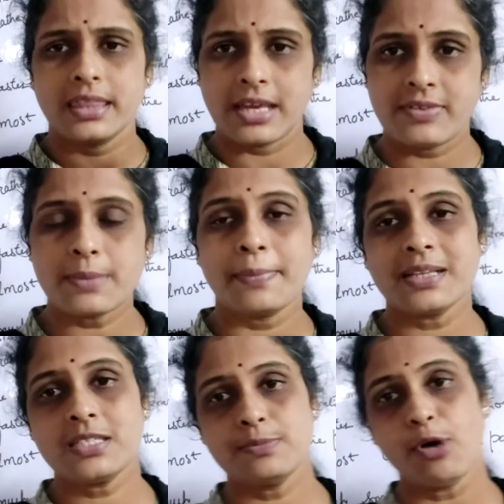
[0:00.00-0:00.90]
they were
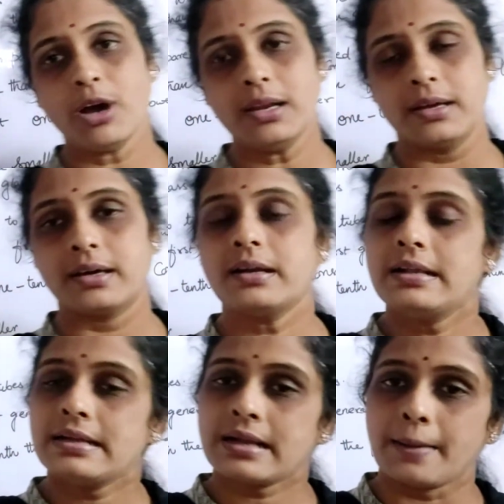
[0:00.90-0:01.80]
much smaller
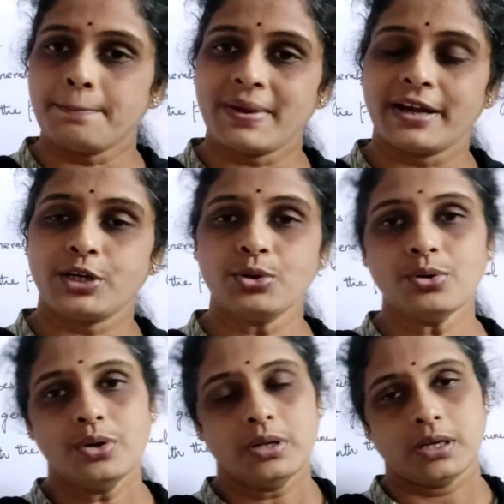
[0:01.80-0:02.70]
compared
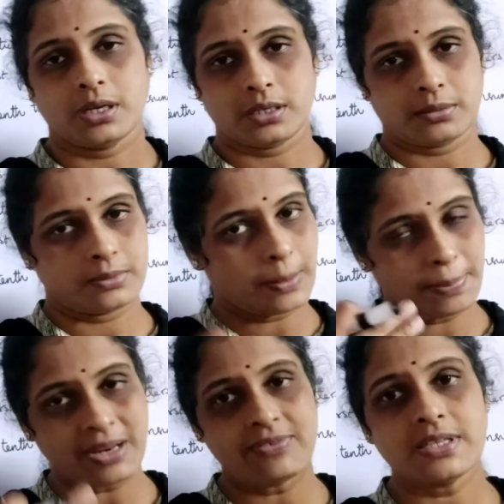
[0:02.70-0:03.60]
to the
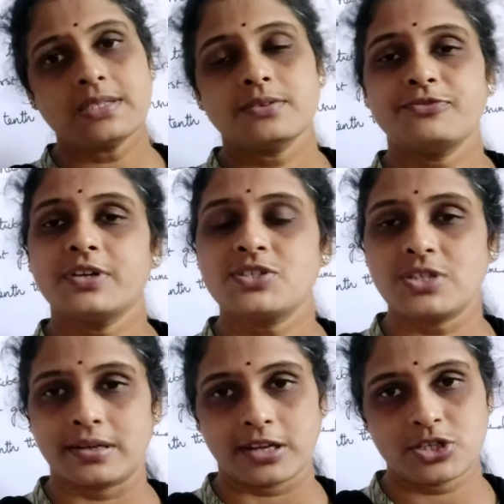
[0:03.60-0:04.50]
previous first
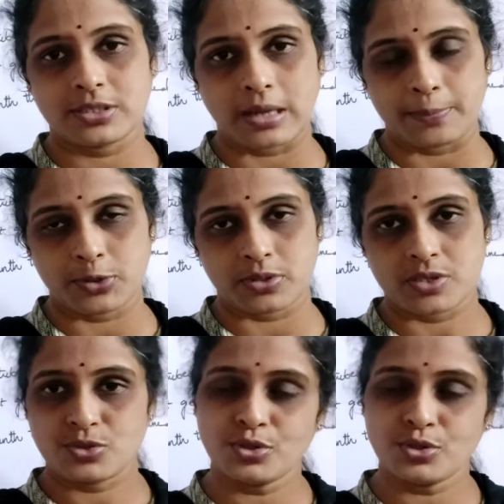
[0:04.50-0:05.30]
generation computers.